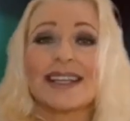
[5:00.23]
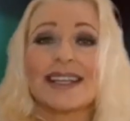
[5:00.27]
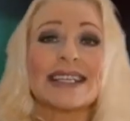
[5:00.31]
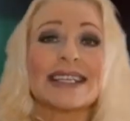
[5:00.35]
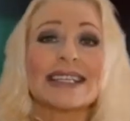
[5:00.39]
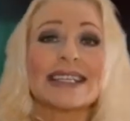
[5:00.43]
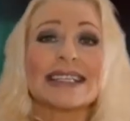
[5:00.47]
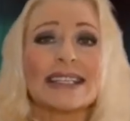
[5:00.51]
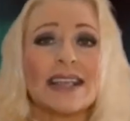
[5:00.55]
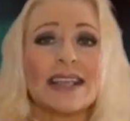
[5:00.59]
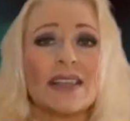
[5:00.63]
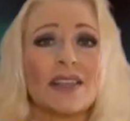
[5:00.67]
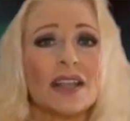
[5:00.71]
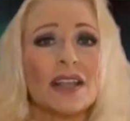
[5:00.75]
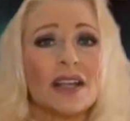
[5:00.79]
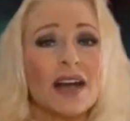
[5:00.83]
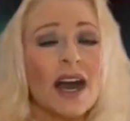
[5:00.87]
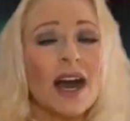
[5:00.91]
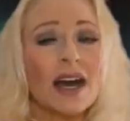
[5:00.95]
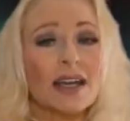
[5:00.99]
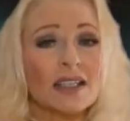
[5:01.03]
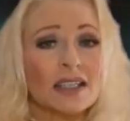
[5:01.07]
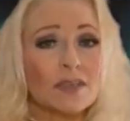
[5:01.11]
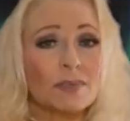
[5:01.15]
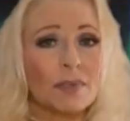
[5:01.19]
is the
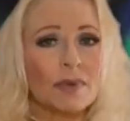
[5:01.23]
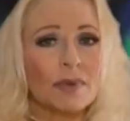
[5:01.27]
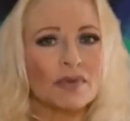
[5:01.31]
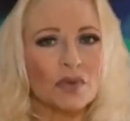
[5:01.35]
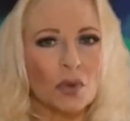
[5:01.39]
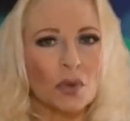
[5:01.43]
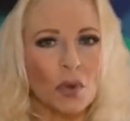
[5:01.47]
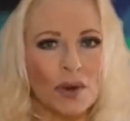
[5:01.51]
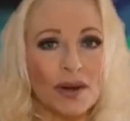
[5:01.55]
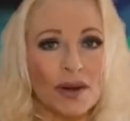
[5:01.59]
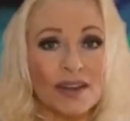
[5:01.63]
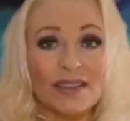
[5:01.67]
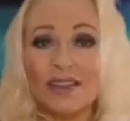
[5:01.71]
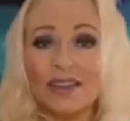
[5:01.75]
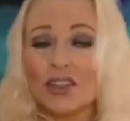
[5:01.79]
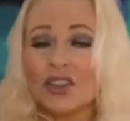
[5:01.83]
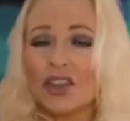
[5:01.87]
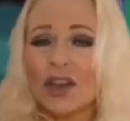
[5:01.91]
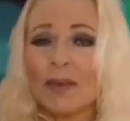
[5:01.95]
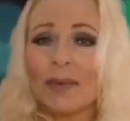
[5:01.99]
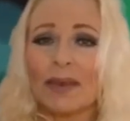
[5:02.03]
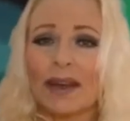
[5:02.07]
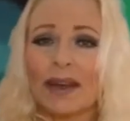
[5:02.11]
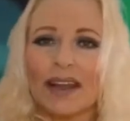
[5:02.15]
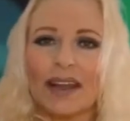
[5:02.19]
cusp of Taurus and
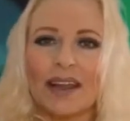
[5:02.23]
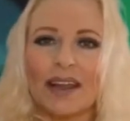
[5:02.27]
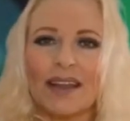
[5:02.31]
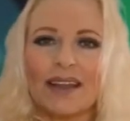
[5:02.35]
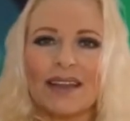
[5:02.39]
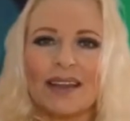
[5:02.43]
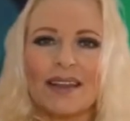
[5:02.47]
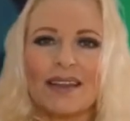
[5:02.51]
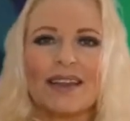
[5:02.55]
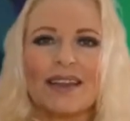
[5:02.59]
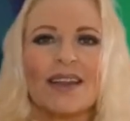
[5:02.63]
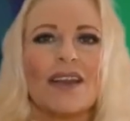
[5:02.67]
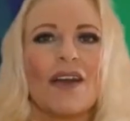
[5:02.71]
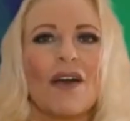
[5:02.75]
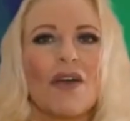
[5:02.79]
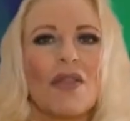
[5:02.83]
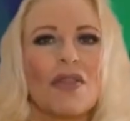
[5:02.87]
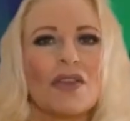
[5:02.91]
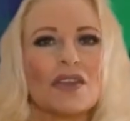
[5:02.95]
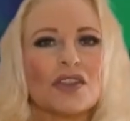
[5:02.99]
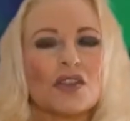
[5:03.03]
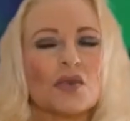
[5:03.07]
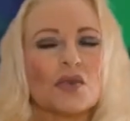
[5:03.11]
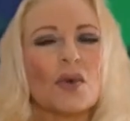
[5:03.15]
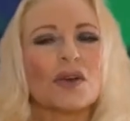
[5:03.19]
Gemini.
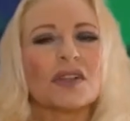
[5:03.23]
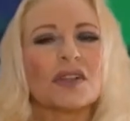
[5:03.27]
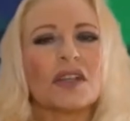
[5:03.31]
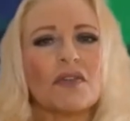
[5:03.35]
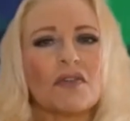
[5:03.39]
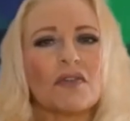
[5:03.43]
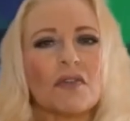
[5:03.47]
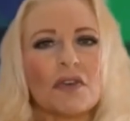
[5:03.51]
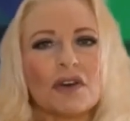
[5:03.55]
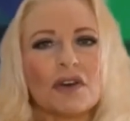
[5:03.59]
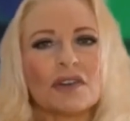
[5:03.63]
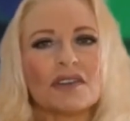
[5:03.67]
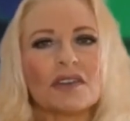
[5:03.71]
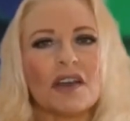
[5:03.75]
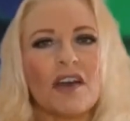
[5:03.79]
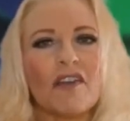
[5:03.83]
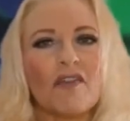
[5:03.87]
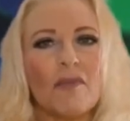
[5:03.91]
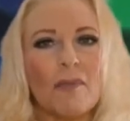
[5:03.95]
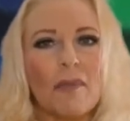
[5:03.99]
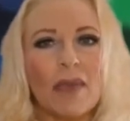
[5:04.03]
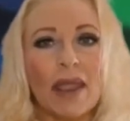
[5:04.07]
The 21st of